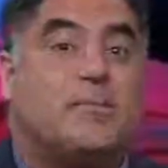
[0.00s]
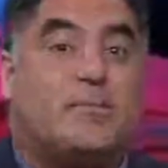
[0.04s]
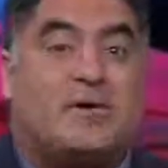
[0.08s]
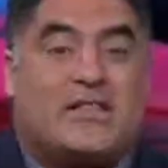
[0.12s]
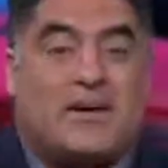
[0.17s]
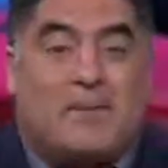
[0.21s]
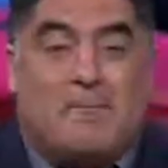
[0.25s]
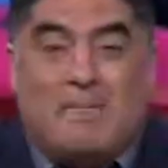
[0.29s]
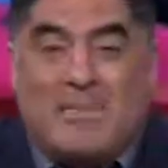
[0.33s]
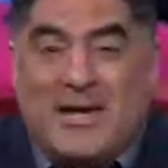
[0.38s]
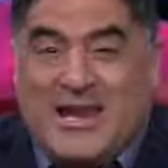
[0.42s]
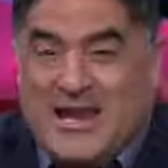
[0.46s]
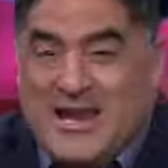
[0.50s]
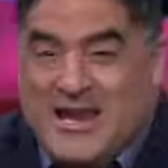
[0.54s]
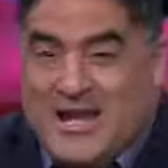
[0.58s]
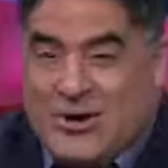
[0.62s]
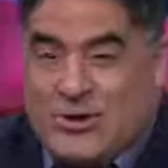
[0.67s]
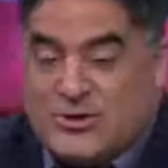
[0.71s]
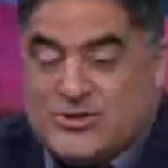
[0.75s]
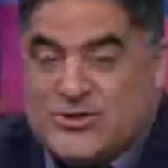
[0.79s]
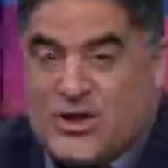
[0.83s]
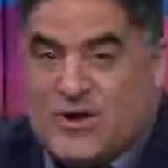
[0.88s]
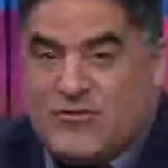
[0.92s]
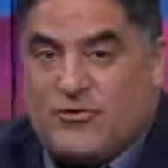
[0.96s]
But the minute he
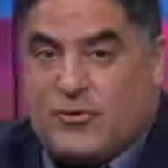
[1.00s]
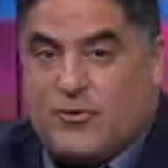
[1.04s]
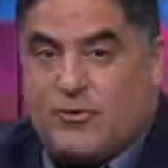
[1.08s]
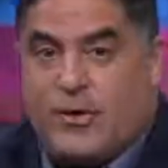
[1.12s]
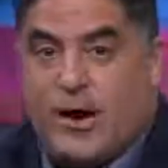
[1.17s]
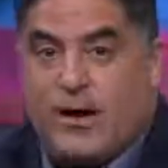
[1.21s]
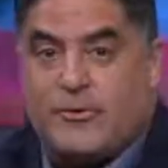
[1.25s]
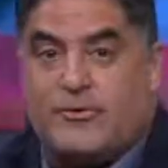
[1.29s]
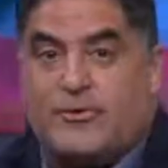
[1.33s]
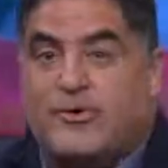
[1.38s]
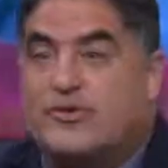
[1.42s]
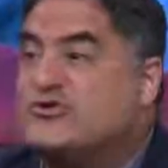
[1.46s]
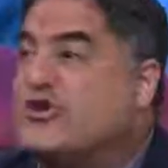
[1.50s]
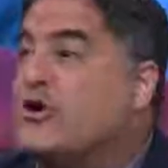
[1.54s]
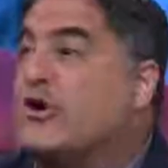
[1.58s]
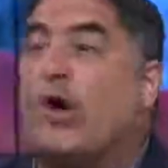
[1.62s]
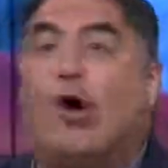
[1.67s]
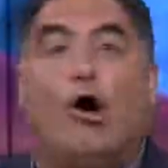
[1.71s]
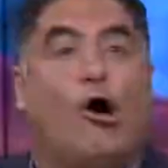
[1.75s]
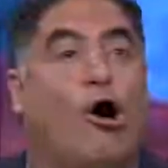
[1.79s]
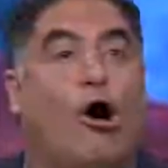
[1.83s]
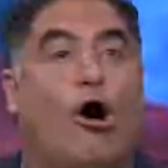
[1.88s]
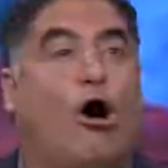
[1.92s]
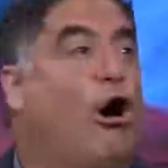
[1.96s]
goes off the prompter, he's like,
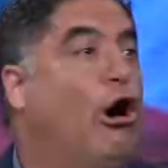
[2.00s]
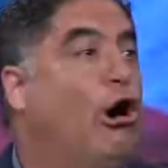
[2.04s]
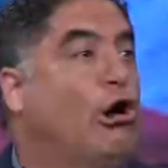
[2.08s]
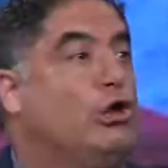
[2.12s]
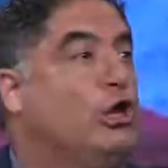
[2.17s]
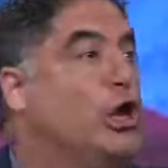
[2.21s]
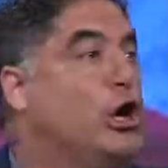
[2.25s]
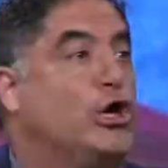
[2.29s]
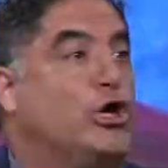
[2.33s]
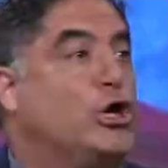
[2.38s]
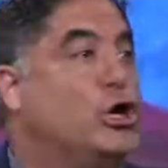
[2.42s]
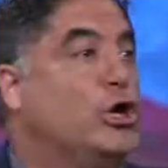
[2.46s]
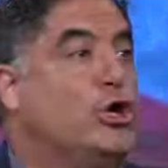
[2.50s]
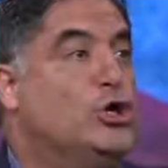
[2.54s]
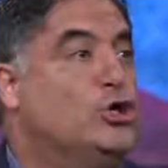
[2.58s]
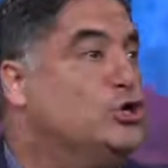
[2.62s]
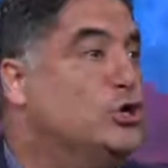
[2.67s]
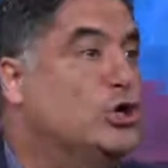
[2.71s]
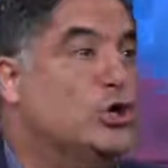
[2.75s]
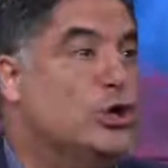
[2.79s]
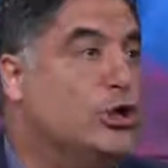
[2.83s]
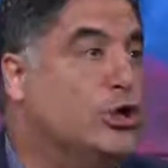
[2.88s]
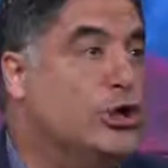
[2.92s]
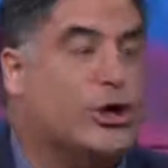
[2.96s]
oh, like in
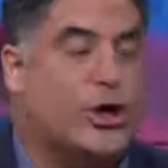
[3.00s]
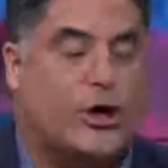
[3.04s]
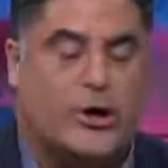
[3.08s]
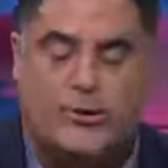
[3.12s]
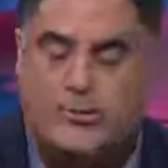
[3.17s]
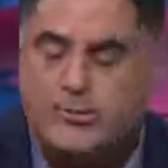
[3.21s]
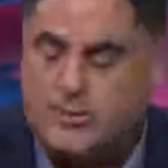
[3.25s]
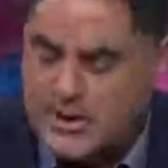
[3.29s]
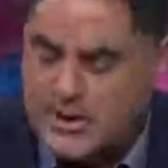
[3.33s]
Toledo.